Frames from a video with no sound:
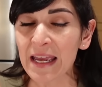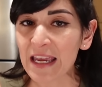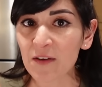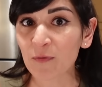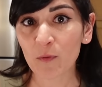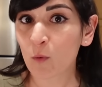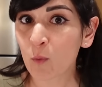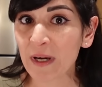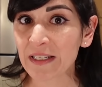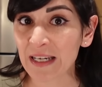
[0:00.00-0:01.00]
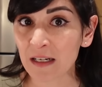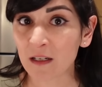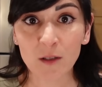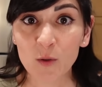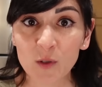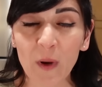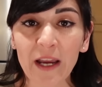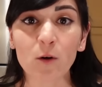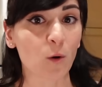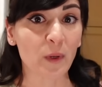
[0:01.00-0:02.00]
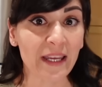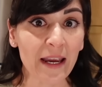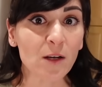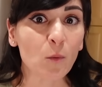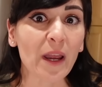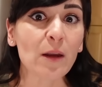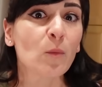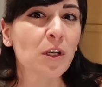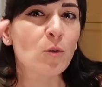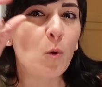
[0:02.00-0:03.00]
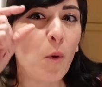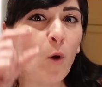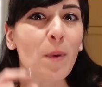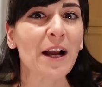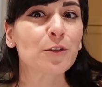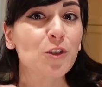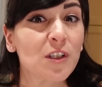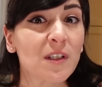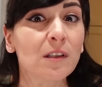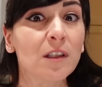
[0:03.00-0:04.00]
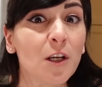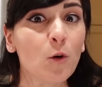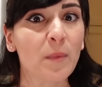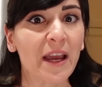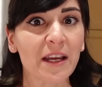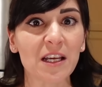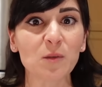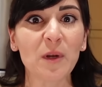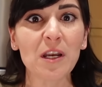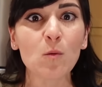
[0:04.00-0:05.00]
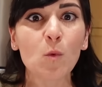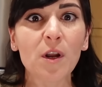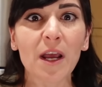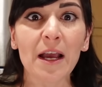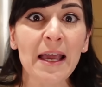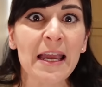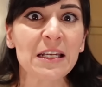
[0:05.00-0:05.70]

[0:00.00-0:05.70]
If we didn't lose weight or we gained weight, we knew to pull back just a little bit because we didn't want to